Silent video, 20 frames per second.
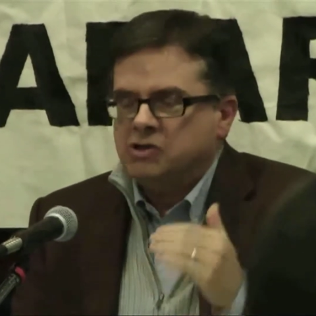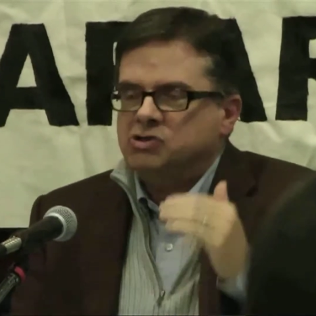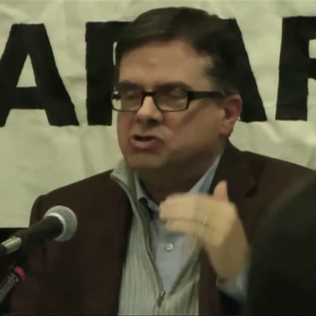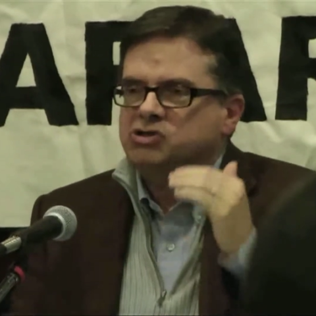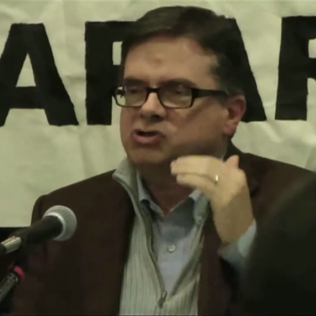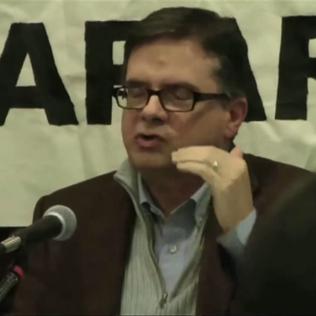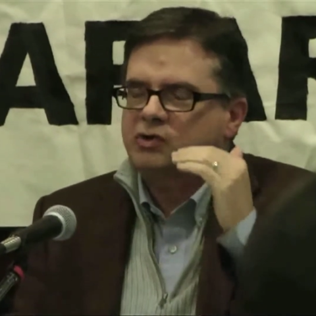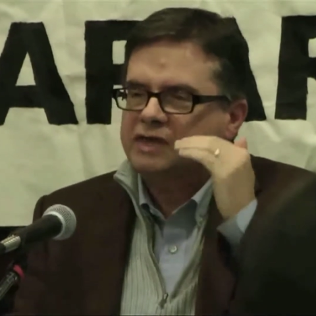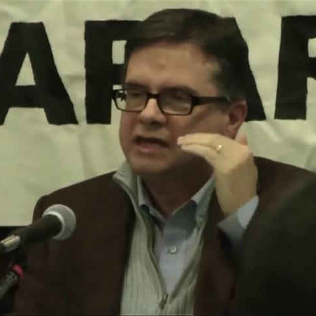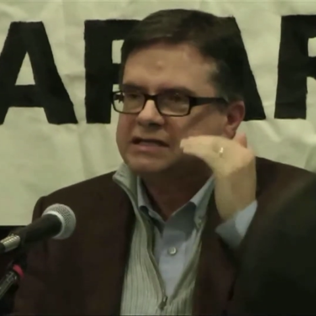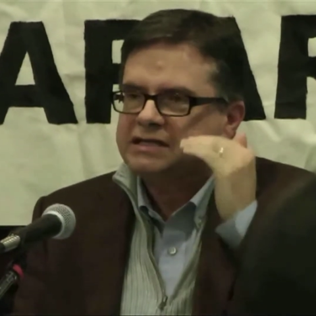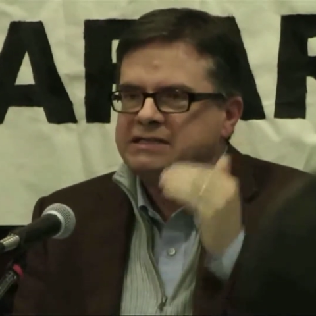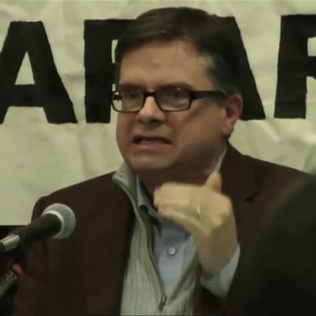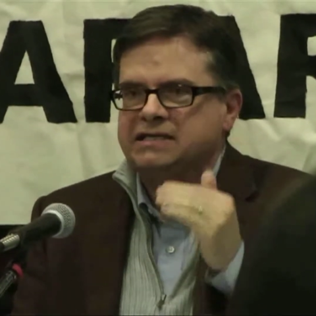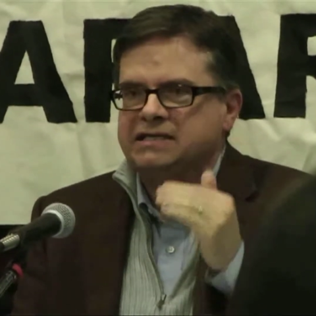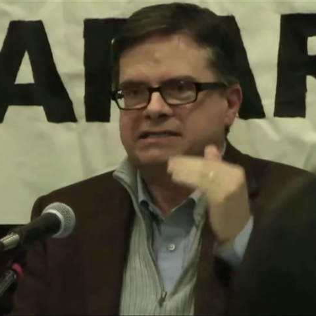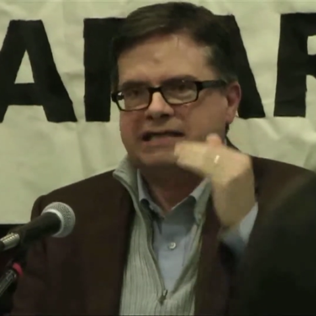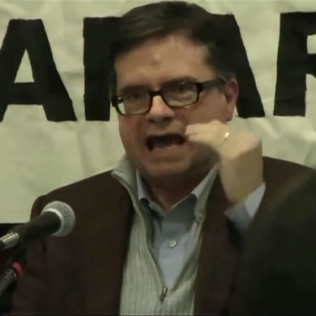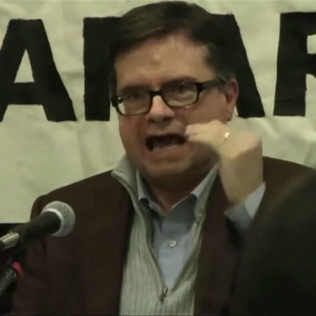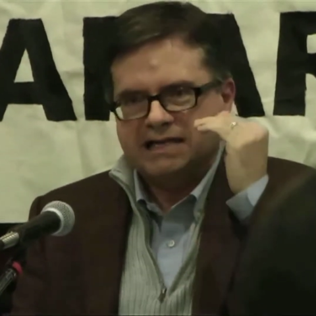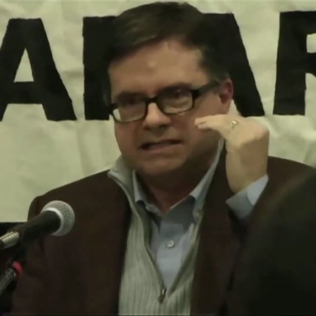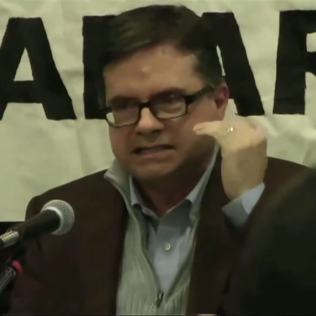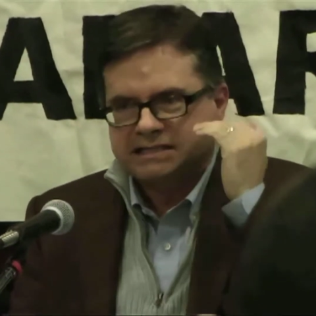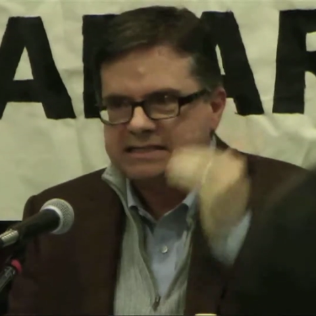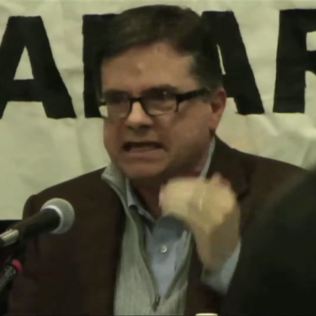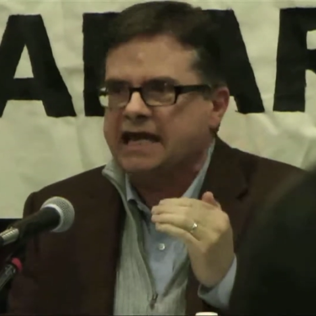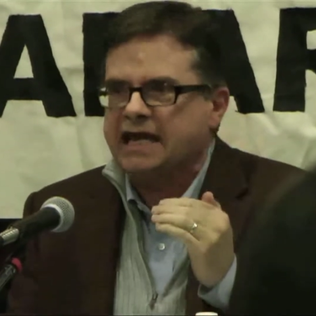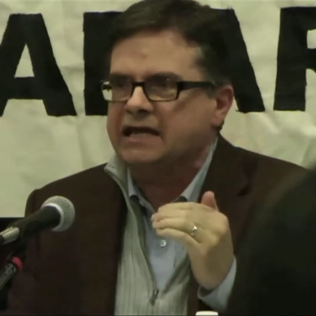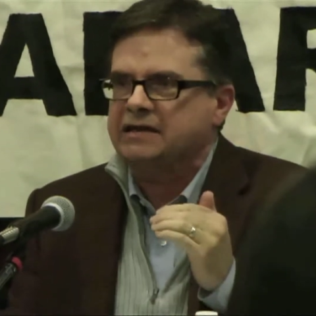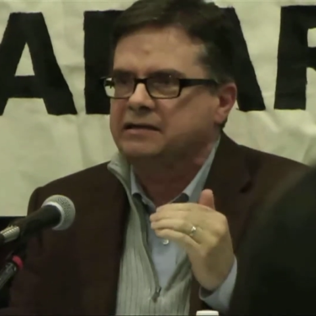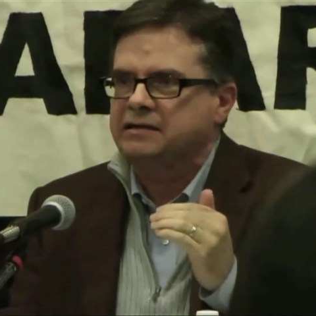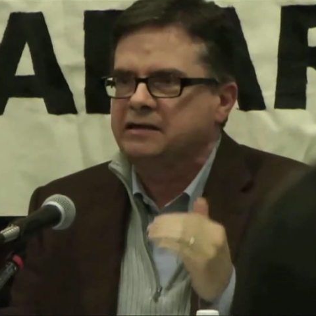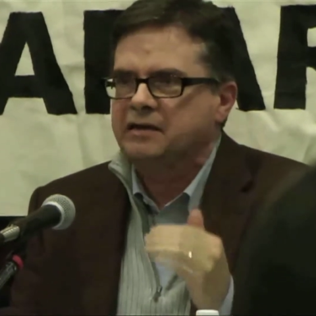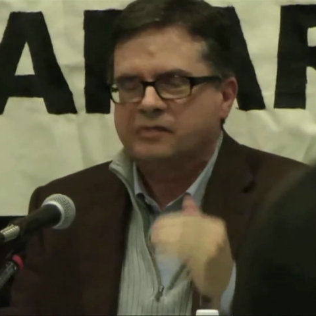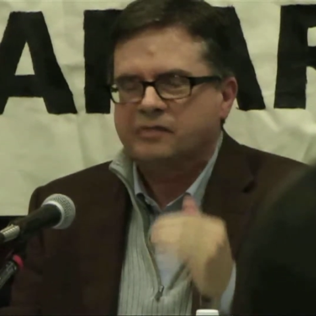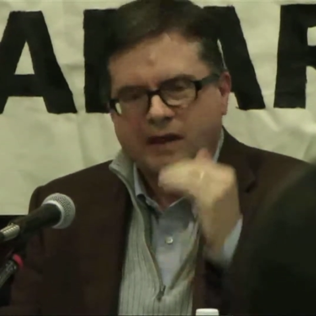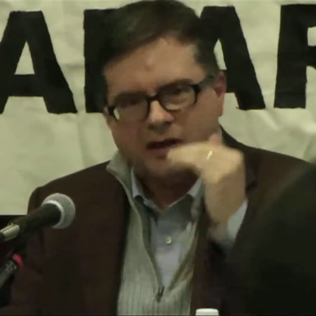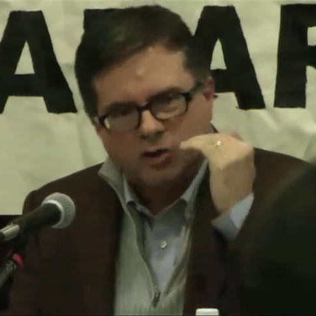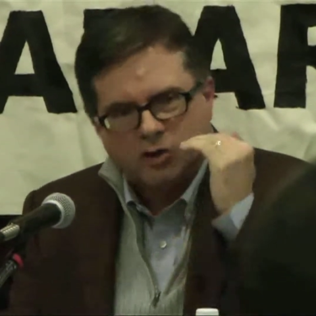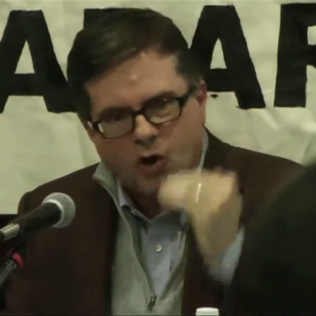So this is a state
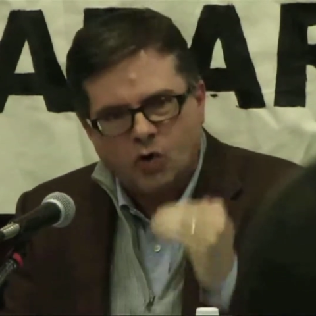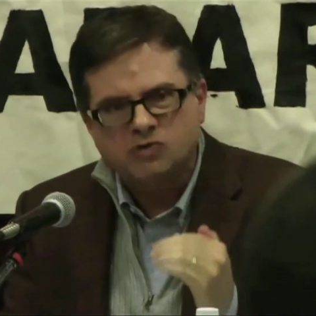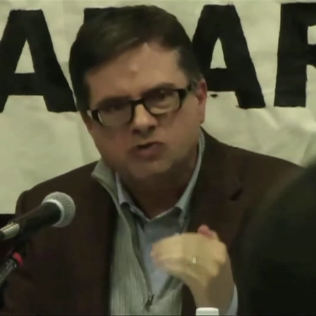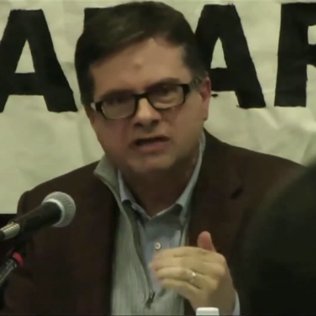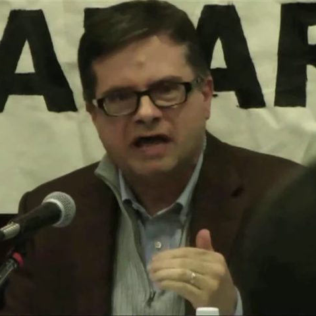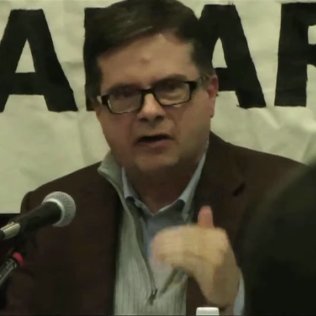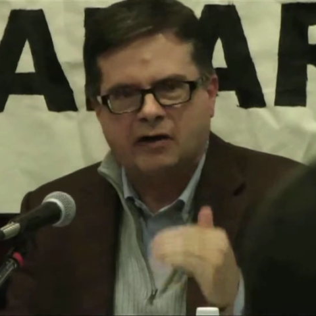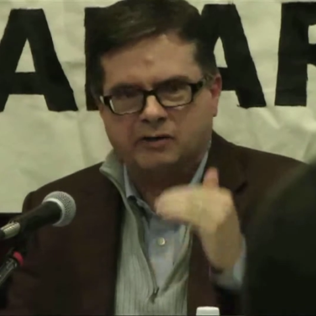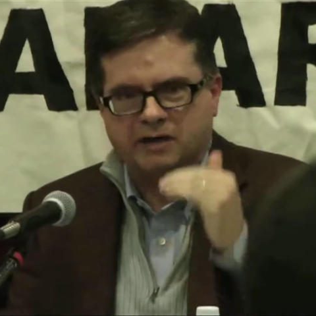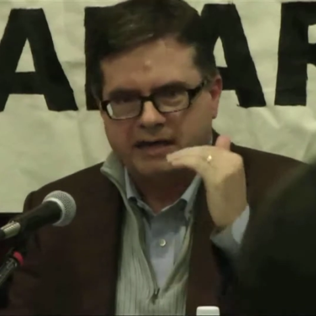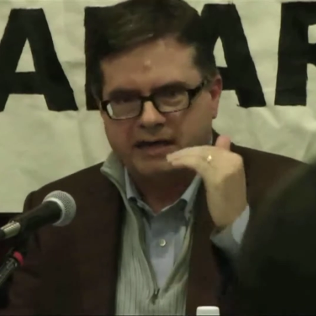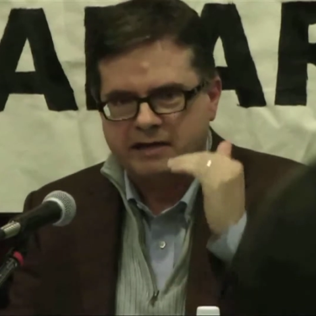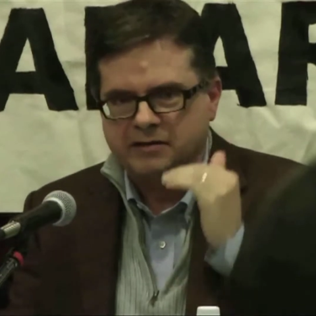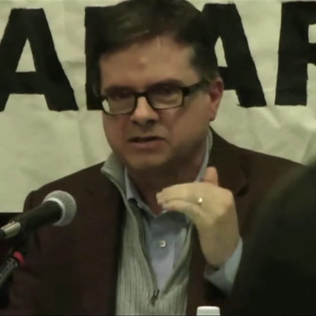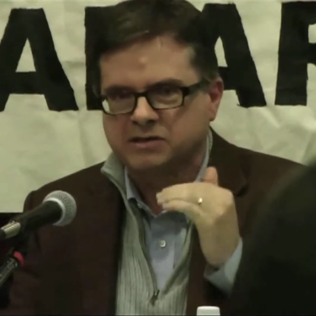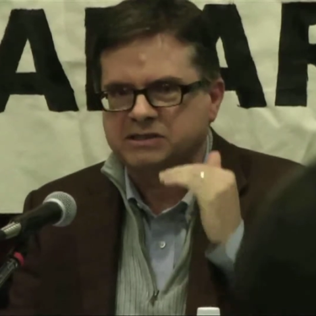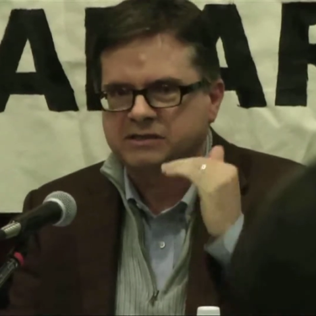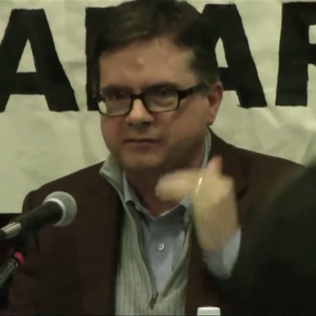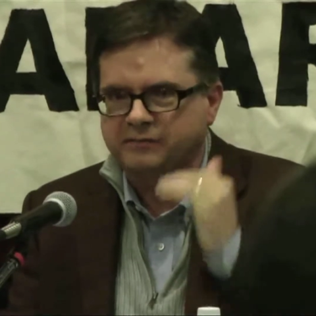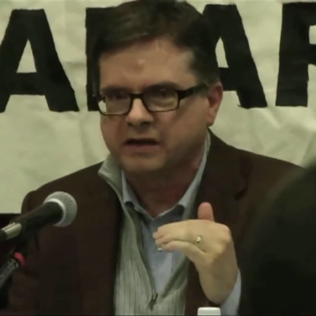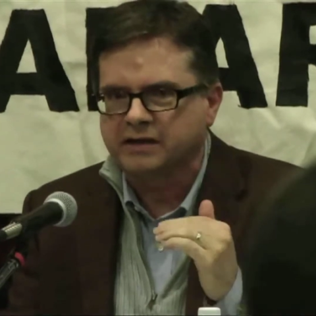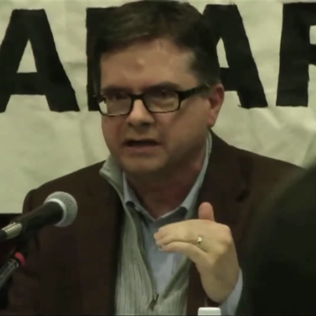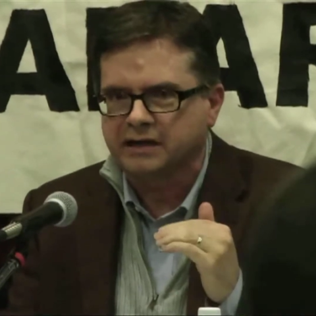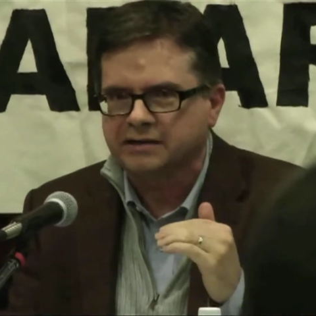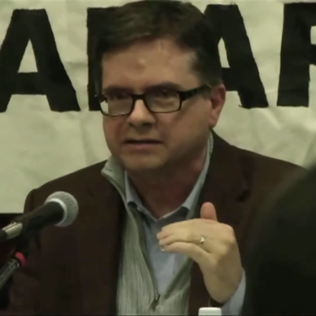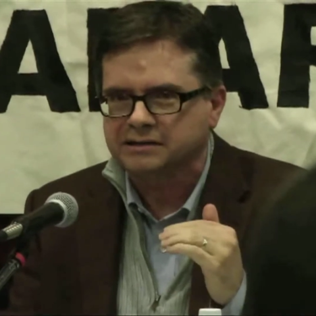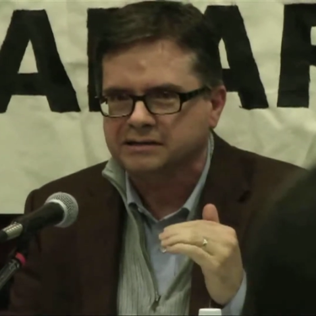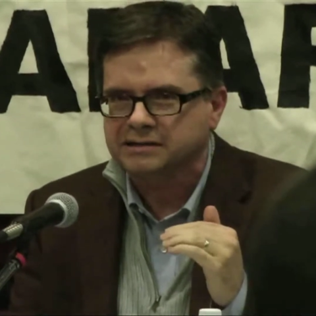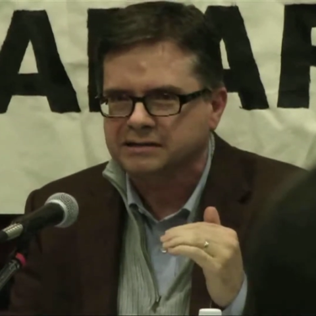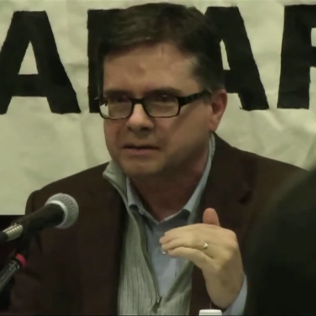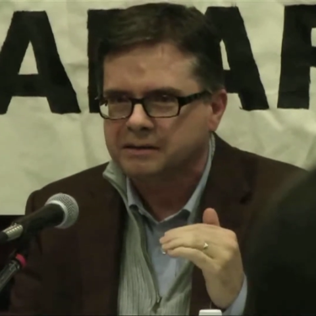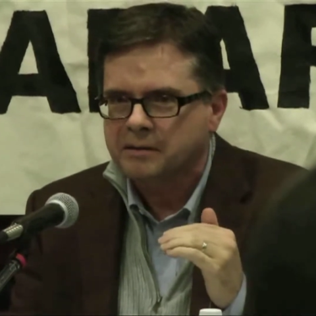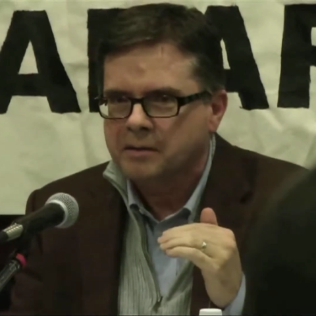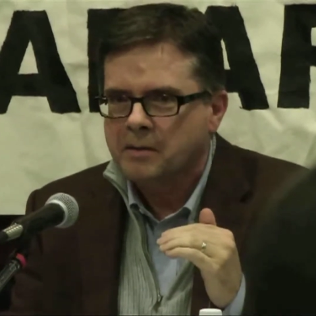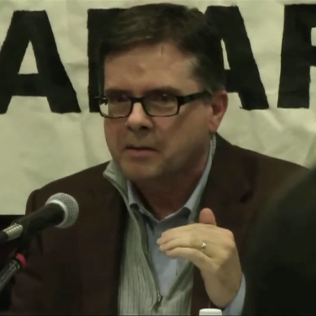that knows how to kill civilians.